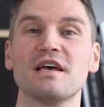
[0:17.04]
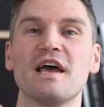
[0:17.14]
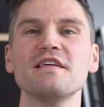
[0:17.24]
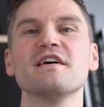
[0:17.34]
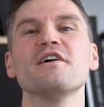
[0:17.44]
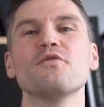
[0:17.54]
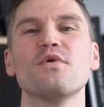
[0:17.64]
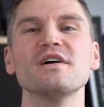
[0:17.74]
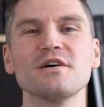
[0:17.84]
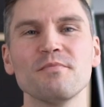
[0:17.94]
Hey there,
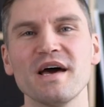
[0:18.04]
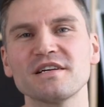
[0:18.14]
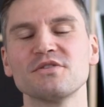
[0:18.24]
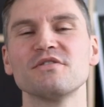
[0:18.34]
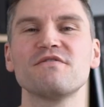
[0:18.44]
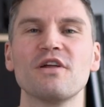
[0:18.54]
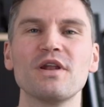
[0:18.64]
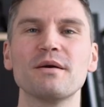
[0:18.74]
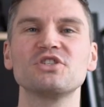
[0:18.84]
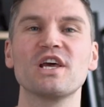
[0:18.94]
welcome back to the Flow
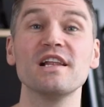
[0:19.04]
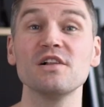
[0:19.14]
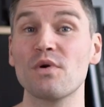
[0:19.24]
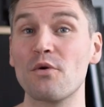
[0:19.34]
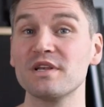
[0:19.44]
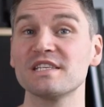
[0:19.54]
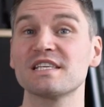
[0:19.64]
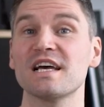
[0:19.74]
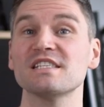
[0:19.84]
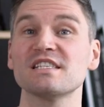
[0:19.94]
Lab channel where we
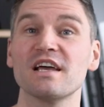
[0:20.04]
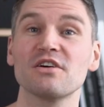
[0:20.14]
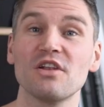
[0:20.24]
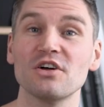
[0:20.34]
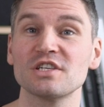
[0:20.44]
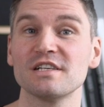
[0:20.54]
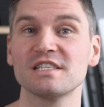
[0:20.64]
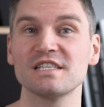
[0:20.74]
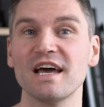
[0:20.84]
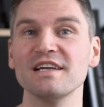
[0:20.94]
discuss psychological
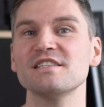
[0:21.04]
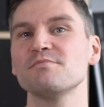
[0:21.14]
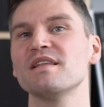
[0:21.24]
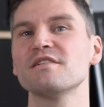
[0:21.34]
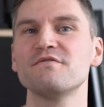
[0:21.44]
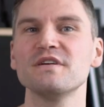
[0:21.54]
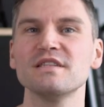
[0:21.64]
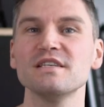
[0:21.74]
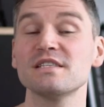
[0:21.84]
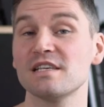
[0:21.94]
science, mental
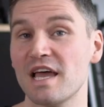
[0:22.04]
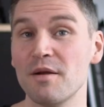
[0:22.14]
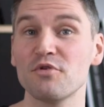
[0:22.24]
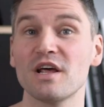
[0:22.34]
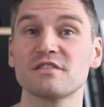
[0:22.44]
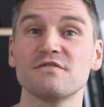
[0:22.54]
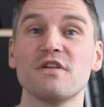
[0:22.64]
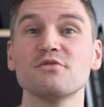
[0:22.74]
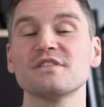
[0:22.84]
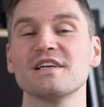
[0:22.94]
fitness, and productive
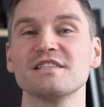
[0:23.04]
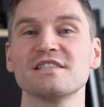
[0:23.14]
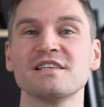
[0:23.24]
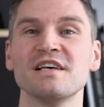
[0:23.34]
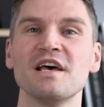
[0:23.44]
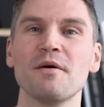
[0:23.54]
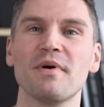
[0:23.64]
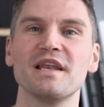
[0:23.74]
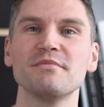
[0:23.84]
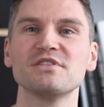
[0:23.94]
flow states.
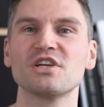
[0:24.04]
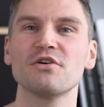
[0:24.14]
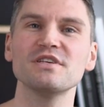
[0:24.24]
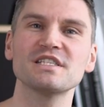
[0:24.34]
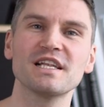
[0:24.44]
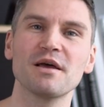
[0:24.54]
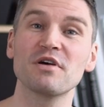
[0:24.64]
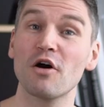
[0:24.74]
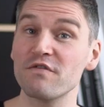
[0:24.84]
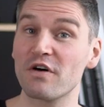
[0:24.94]
My name is Jonas and I'm
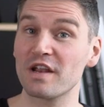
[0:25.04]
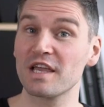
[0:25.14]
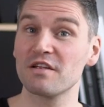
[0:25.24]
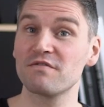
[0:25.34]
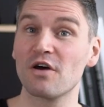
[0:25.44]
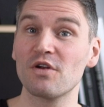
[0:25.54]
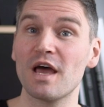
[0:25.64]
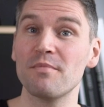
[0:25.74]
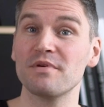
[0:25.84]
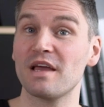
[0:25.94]
co-founder here at Flow
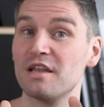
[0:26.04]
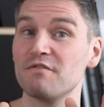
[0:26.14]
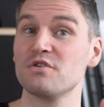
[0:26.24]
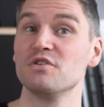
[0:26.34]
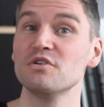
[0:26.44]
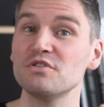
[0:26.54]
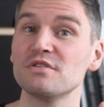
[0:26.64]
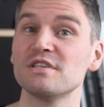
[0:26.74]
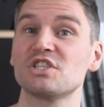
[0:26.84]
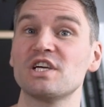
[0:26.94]
Lab, and if you're new to
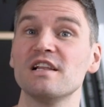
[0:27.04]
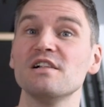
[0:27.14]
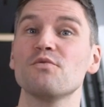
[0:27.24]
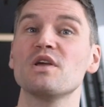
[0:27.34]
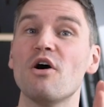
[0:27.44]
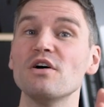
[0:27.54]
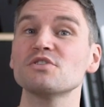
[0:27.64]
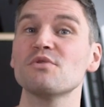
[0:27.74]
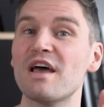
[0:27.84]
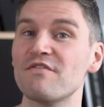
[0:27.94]
this channel, we
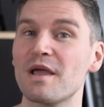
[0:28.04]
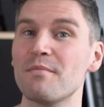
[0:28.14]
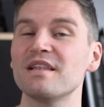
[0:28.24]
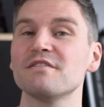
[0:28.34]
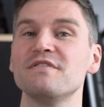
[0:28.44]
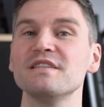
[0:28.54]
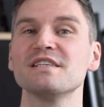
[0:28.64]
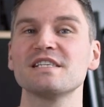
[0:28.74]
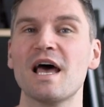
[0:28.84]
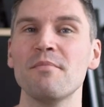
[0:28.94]
also have a mental
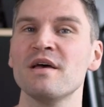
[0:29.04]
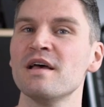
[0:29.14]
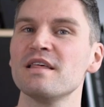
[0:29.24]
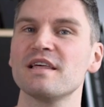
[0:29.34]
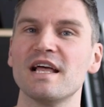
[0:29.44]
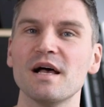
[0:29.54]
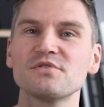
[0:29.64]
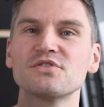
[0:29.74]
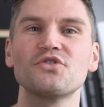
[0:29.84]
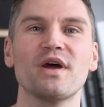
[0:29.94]
fitness app that
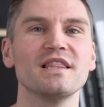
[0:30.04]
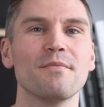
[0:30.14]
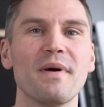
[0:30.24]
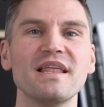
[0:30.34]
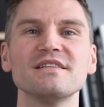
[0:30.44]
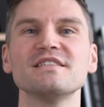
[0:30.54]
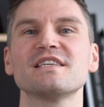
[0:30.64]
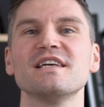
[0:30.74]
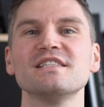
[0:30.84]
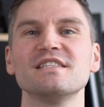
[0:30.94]
helps you train the mental
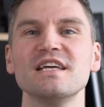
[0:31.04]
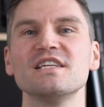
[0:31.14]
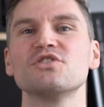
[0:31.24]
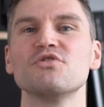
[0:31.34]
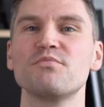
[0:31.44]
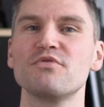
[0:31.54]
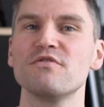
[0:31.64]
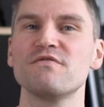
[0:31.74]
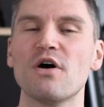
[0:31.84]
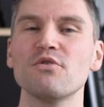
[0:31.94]
skills needed to
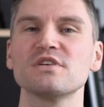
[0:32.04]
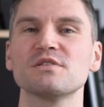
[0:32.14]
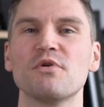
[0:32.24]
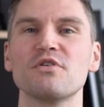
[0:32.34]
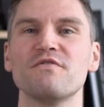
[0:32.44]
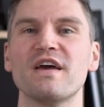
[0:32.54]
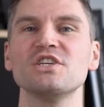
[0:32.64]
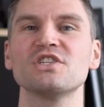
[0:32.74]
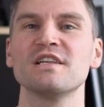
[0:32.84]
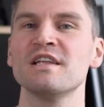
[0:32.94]
improve focus,
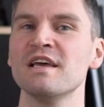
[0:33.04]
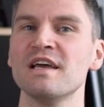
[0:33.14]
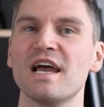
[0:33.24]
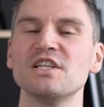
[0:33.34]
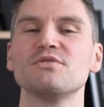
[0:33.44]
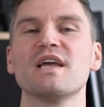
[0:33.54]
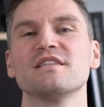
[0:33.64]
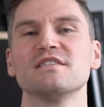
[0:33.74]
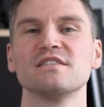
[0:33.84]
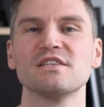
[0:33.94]
motivation, and to get
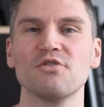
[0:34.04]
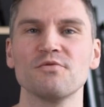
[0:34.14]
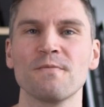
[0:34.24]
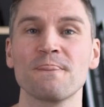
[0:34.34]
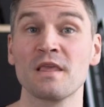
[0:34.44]
in the zone.